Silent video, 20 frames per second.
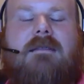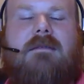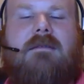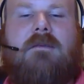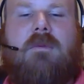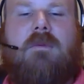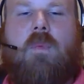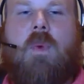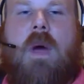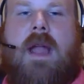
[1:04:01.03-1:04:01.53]

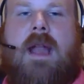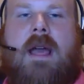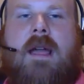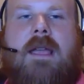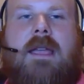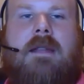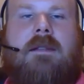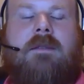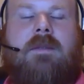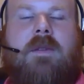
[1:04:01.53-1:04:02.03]
why not
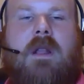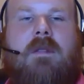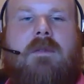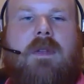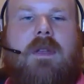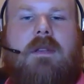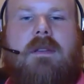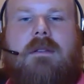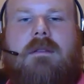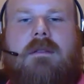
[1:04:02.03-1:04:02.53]
get in front of
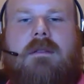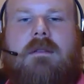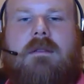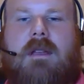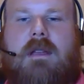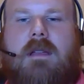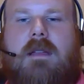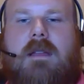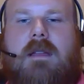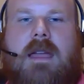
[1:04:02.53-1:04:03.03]
it?
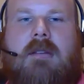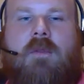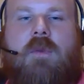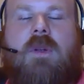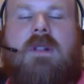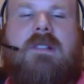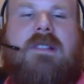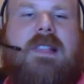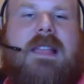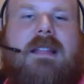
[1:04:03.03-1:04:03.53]

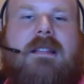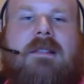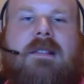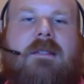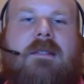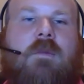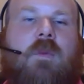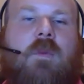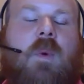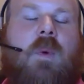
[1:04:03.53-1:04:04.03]
Everyone says,
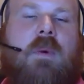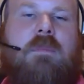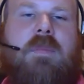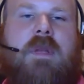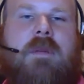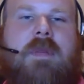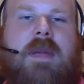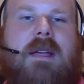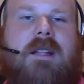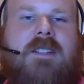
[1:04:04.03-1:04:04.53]
what would
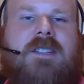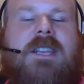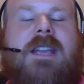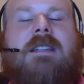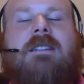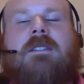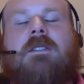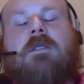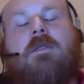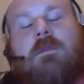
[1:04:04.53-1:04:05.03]
Bill
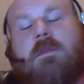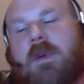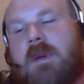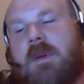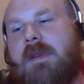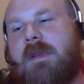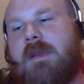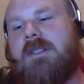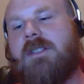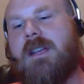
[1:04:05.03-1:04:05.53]
Belichick do? Bill
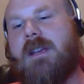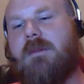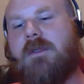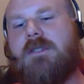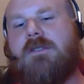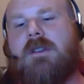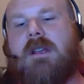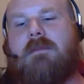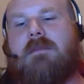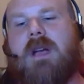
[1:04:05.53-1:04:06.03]
Belichick would
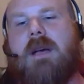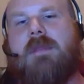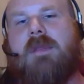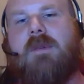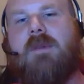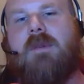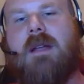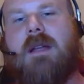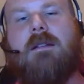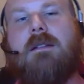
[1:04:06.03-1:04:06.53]
trade Bobby
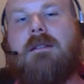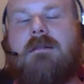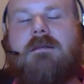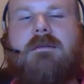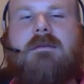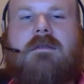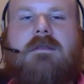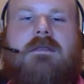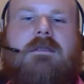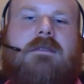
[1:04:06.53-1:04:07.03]
Wagner.
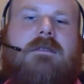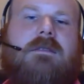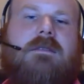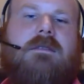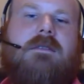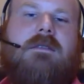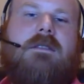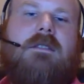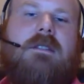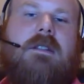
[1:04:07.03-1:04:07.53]

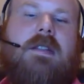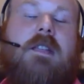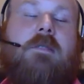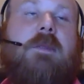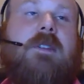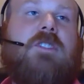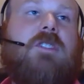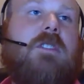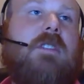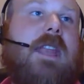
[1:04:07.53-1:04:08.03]

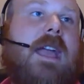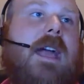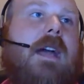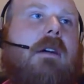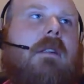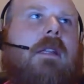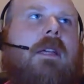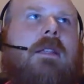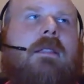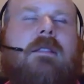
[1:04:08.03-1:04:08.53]
Especially
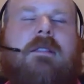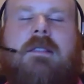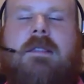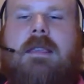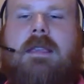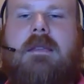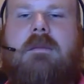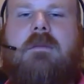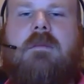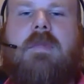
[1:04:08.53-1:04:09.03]
now, like this
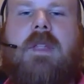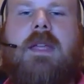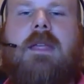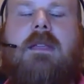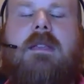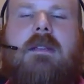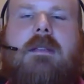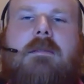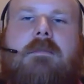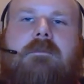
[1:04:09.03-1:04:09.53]
team,
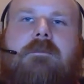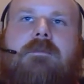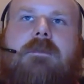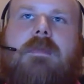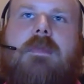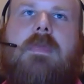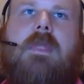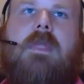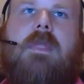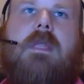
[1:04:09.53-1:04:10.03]
like
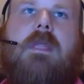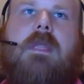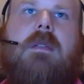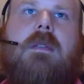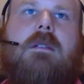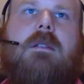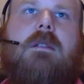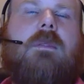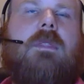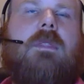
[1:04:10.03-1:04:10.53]

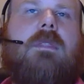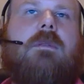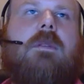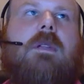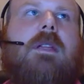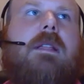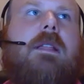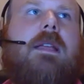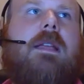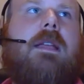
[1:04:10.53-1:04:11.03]

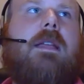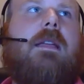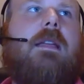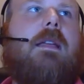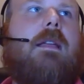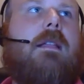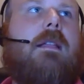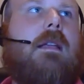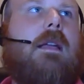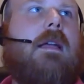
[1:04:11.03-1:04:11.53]
2-3, like
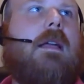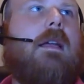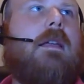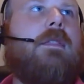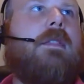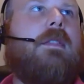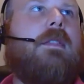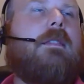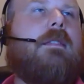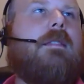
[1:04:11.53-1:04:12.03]
I
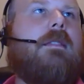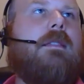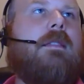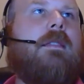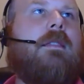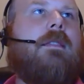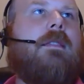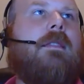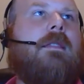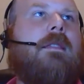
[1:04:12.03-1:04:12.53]
think
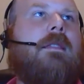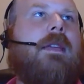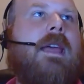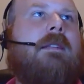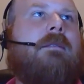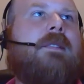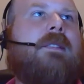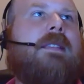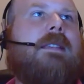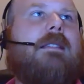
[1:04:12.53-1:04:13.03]
the
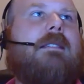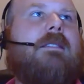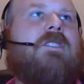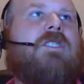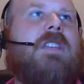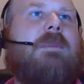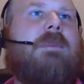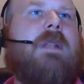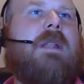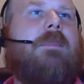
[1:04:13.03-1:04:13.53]
NFC is
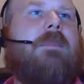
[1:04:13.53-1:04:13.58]
shaping up